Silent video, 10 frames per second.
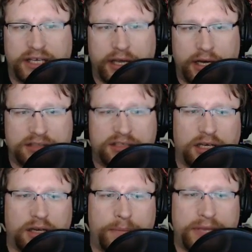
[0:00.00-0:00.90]
Again, I
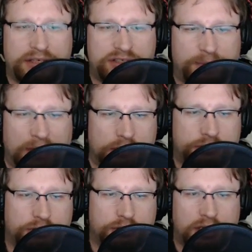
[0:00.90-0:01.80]
said a big
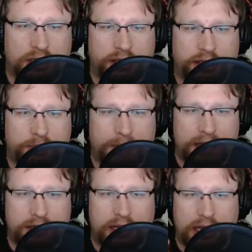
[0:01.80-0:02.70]
sponsor, not like
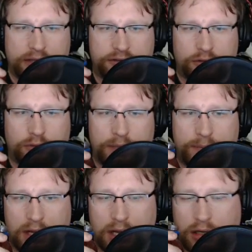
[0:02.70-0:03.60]
Mad Cats or
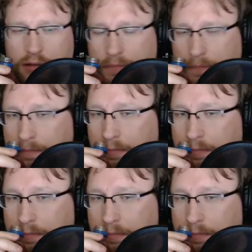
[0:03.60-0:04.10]
Reebok.